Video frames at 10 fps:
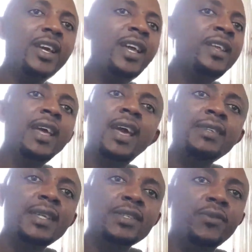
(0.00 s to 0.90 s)
any
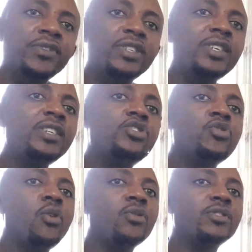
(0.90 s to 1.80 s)
excess of it is
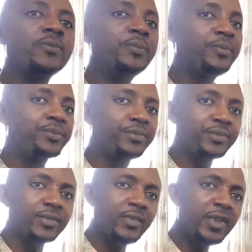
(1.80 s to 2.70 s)
stored
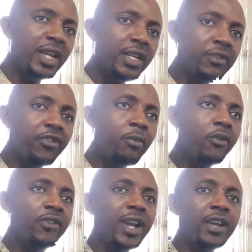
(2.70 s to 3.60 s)
in the form
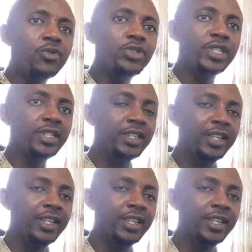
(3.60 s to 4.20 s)
of glycogen.